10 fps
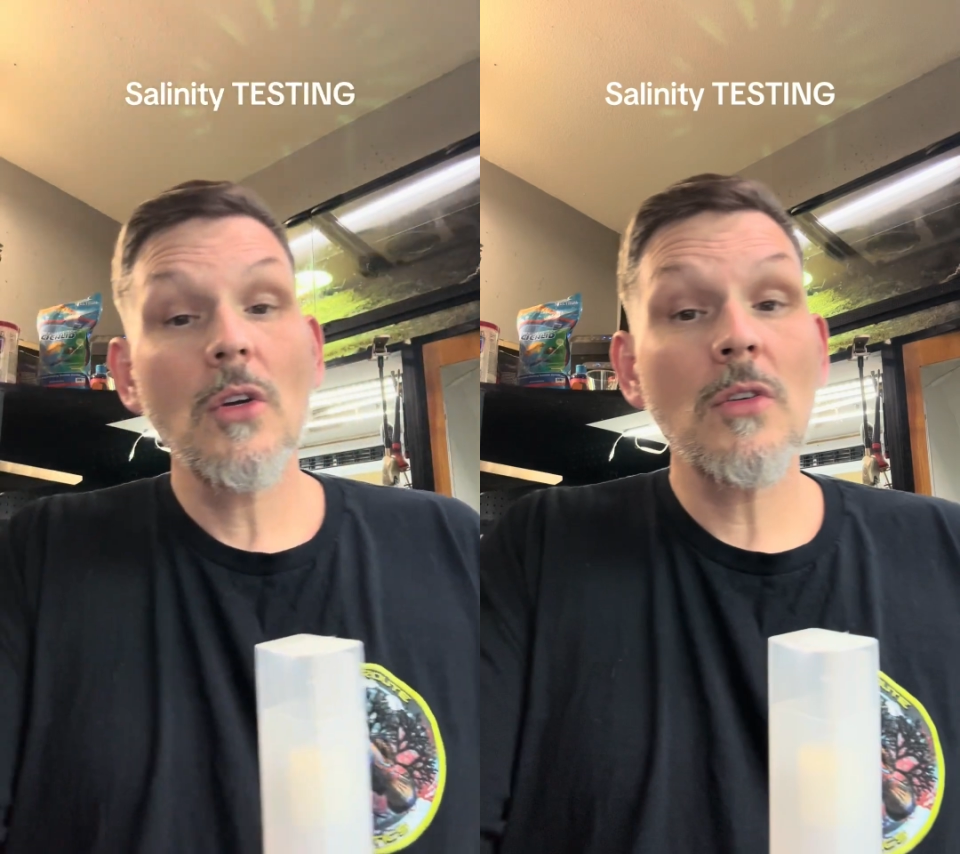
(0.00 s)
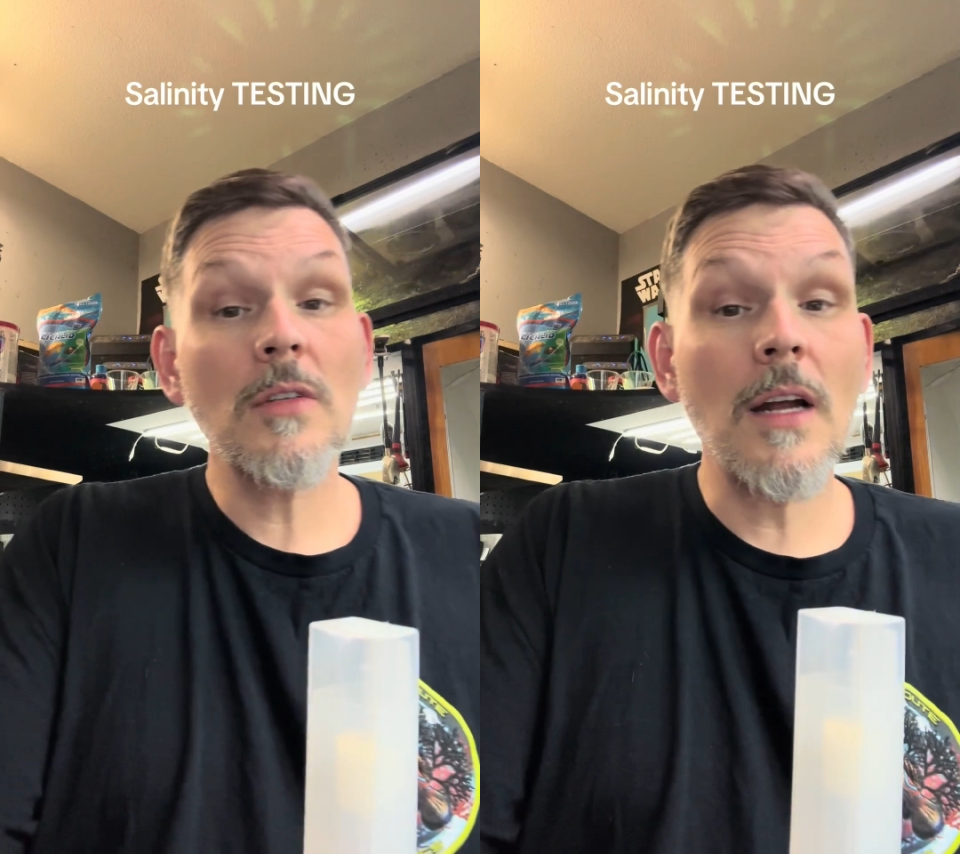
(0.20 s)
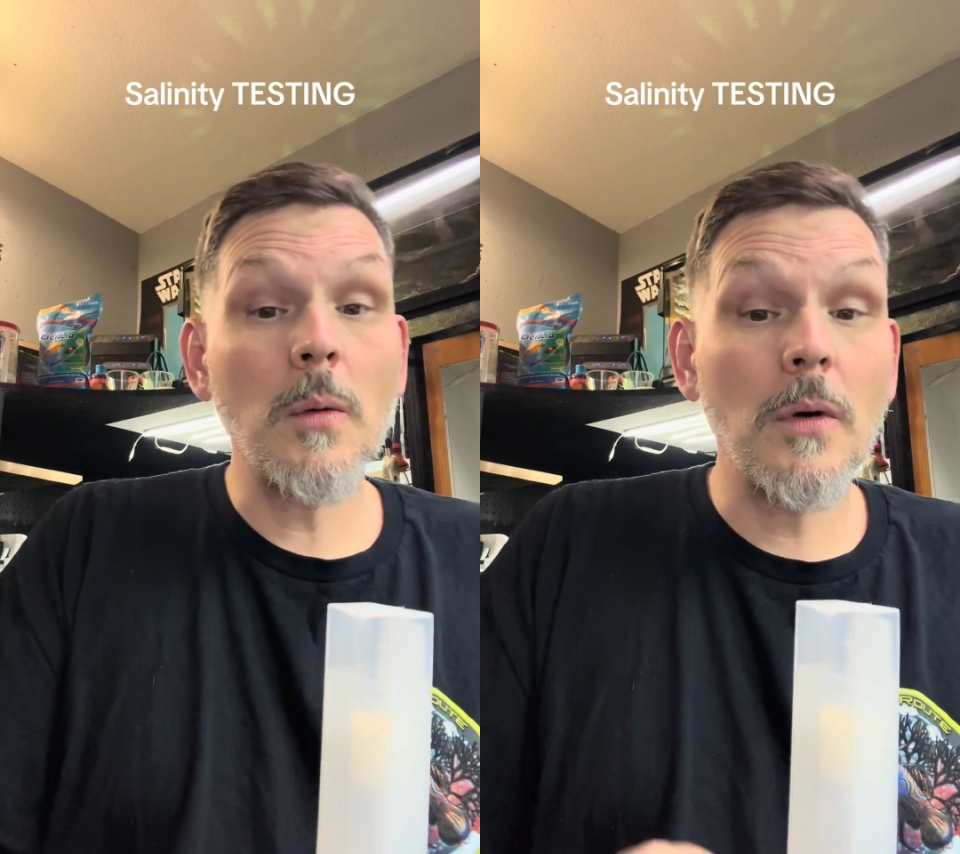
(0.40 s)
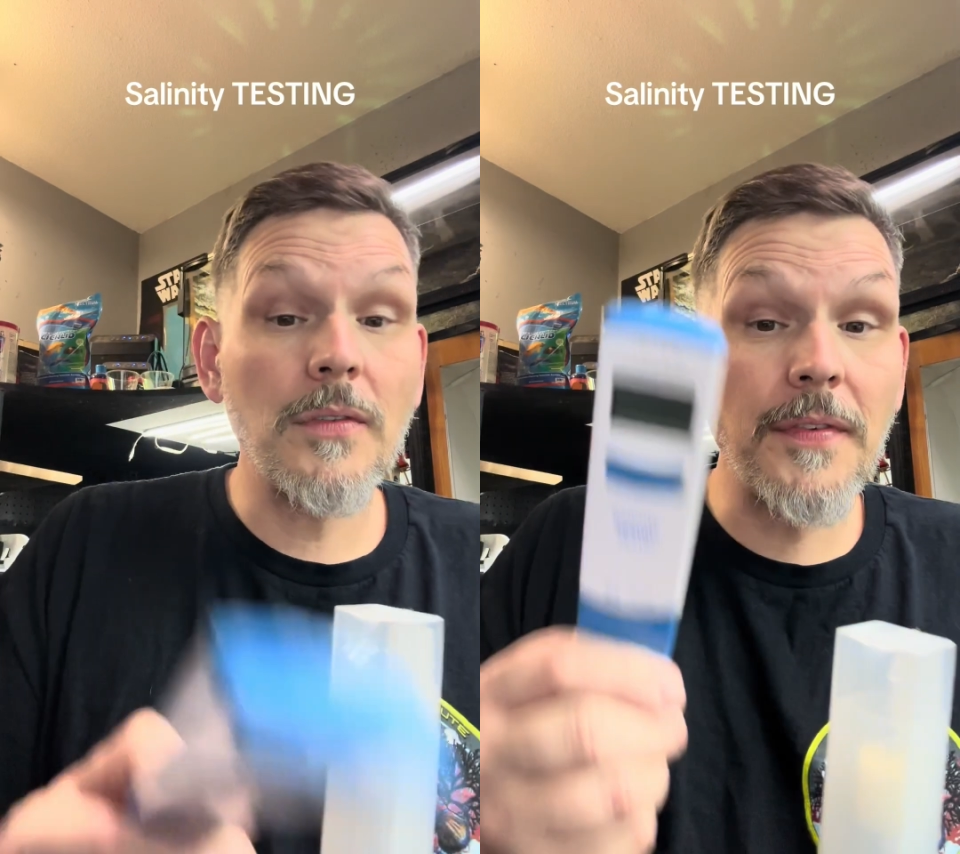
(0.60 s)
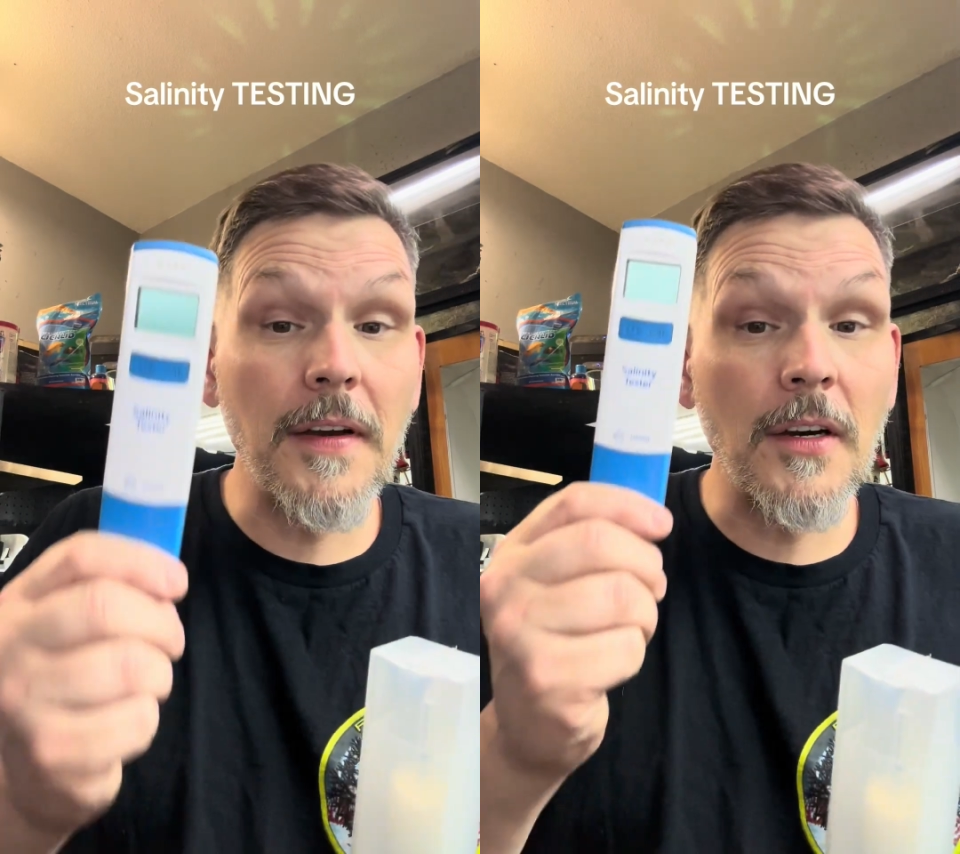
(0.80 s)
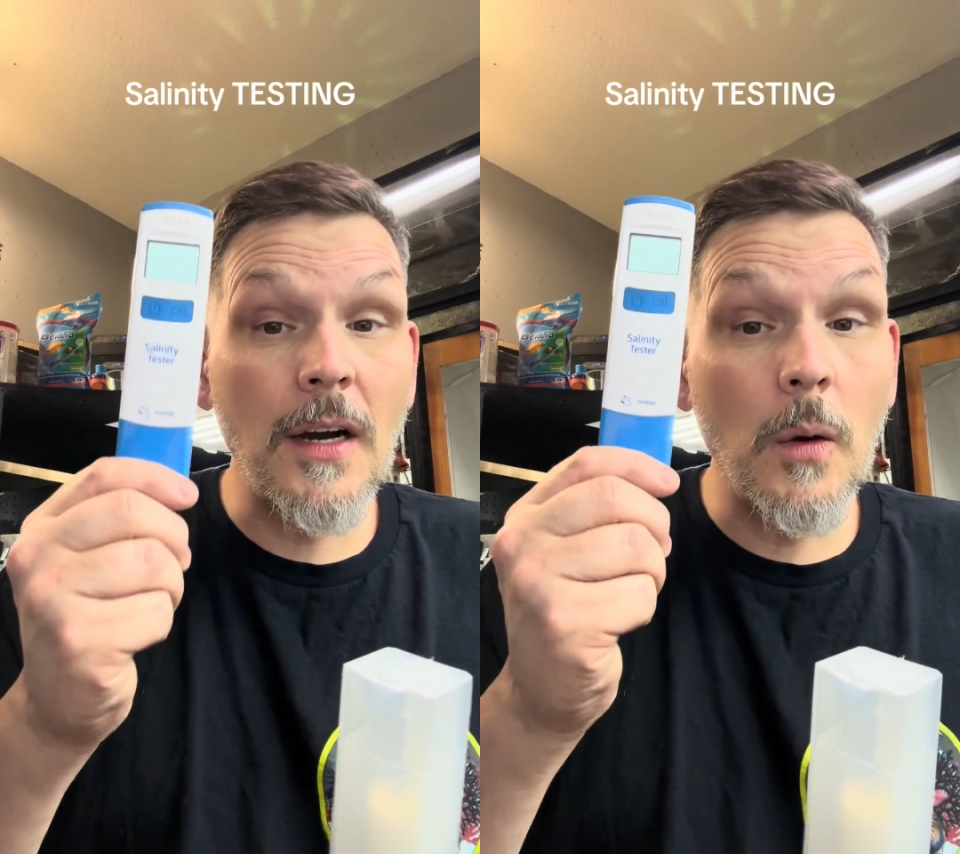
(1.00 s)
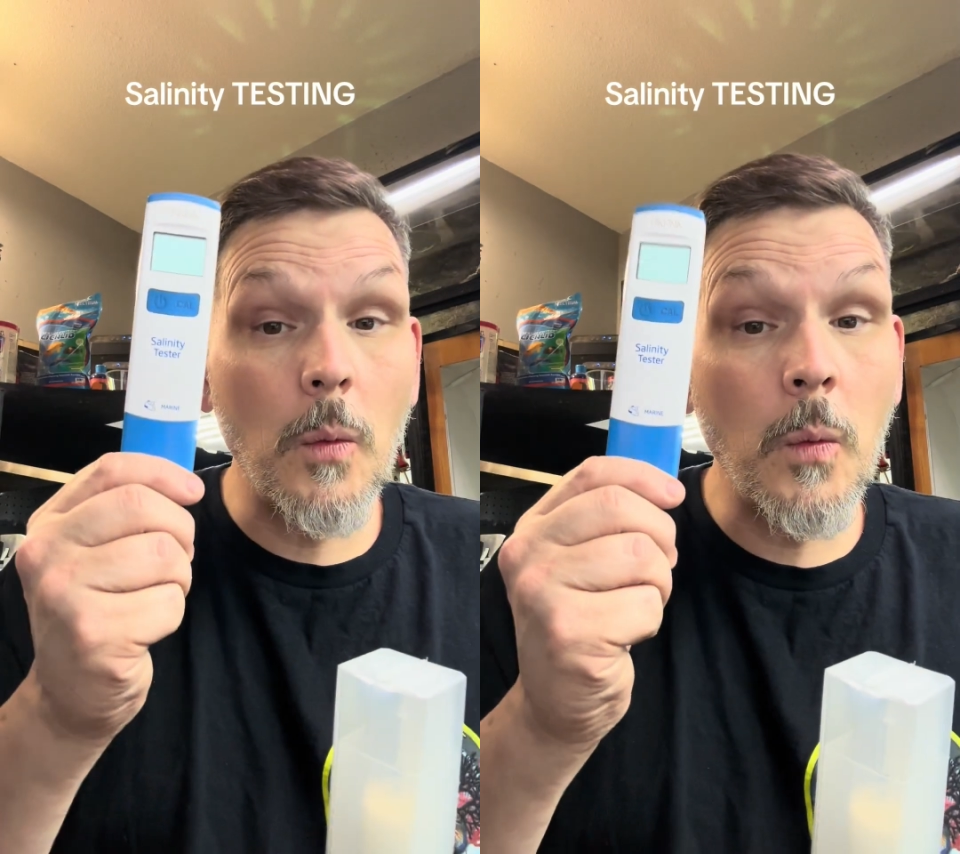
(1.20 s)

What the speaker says: So now we'll figure out